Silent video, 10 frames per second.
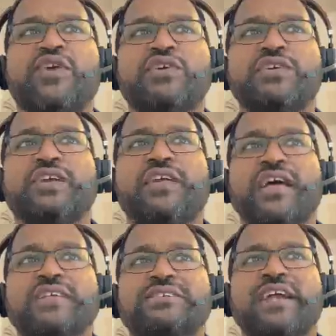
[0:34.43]
fraudulent
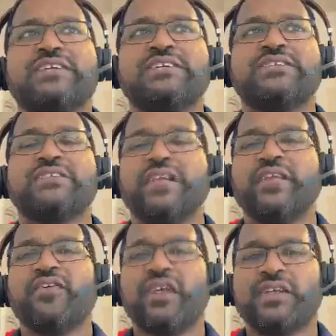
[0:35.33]
transactions in
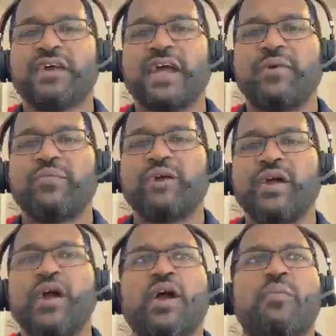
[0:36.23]
real time,
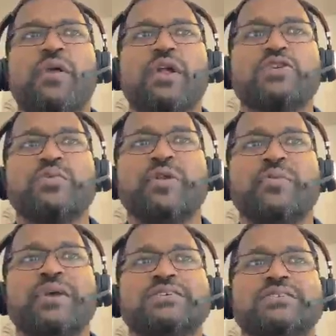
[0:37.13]
but also
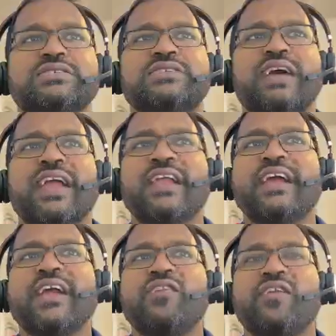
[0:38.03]
minimizes the
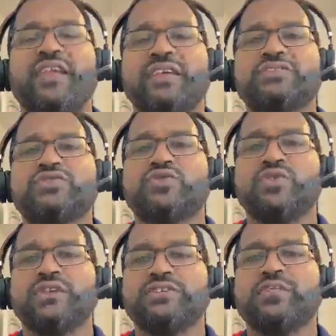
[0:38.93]
inconvenience to
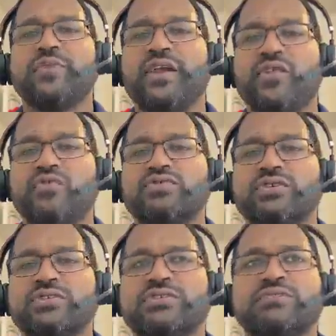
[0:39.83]
legitimate
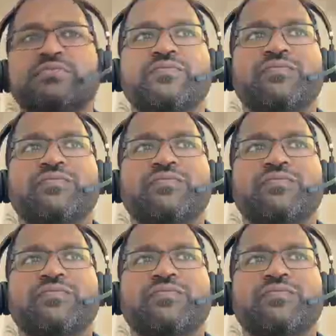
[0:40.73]
users.